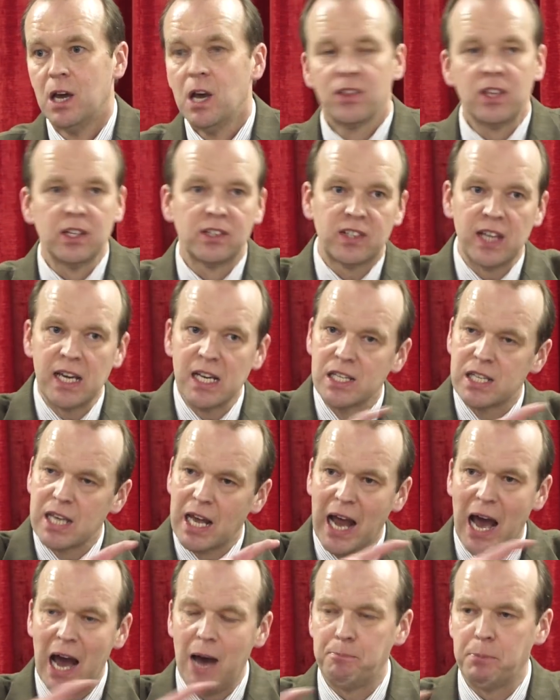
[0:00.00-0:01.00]
The things
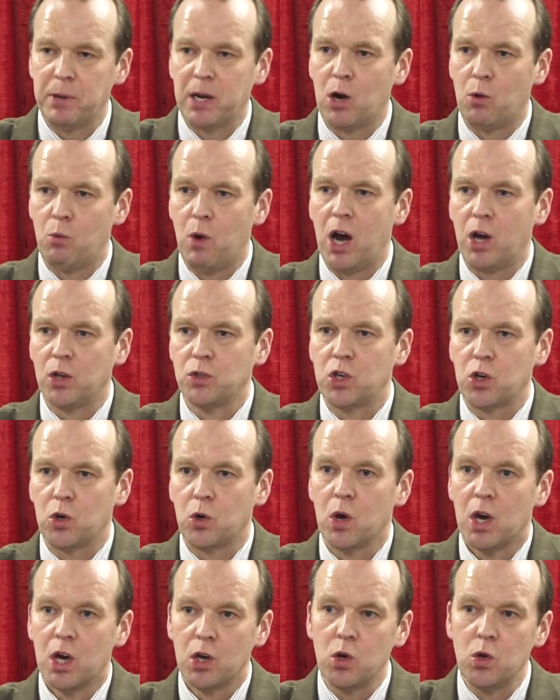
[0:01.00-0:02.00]
that happen around
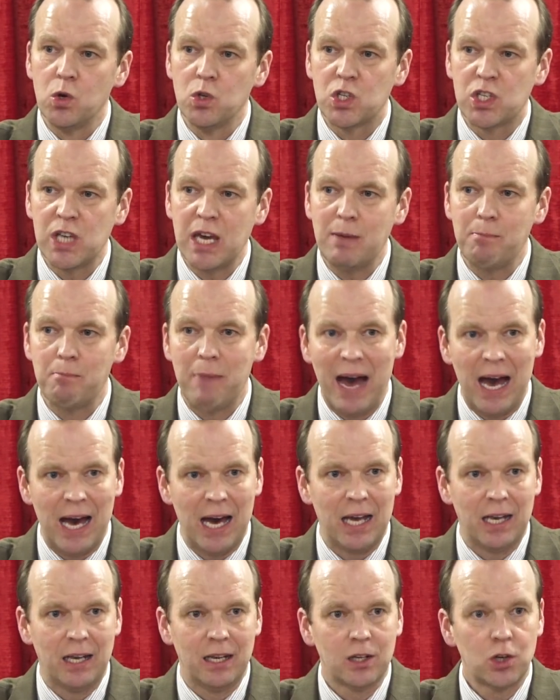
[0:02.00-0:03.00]
you, you see
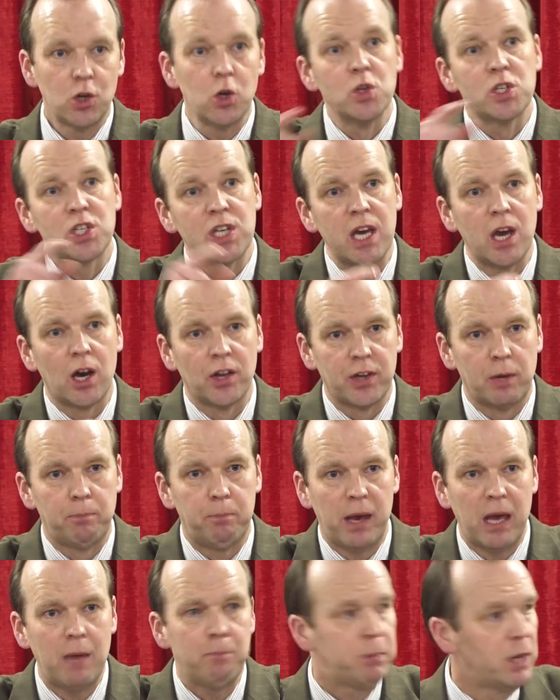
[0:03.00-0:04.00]
man, you see other
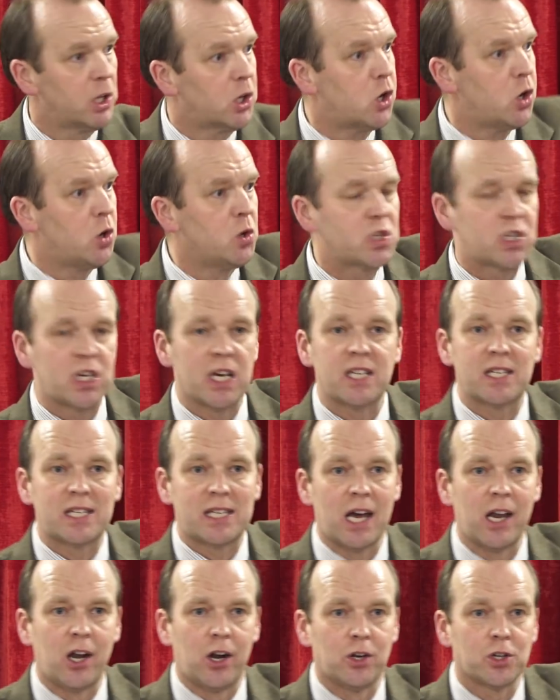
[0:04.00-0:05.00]
people, you see
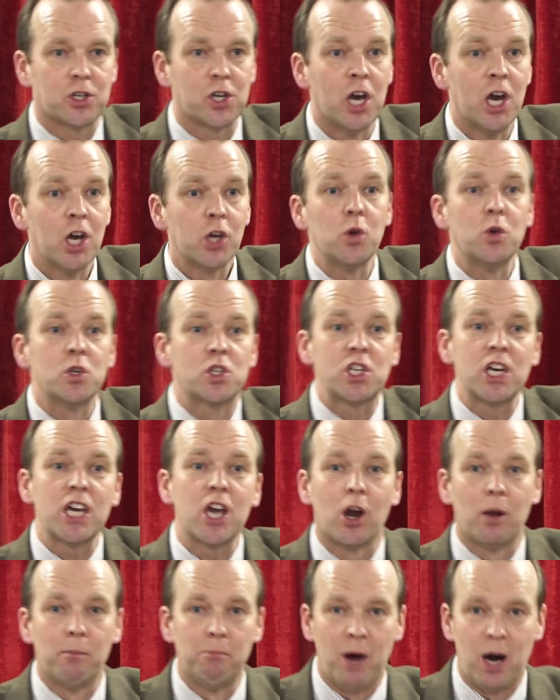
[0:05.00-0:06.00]
sinners, you see
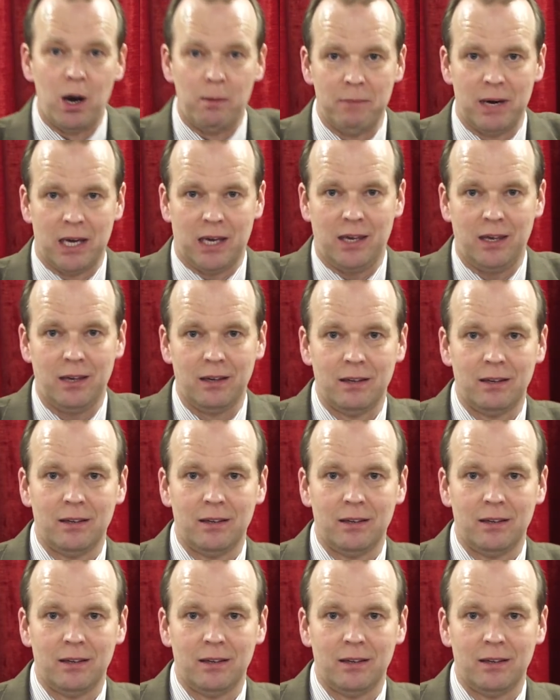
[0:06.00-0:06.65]
your mommy.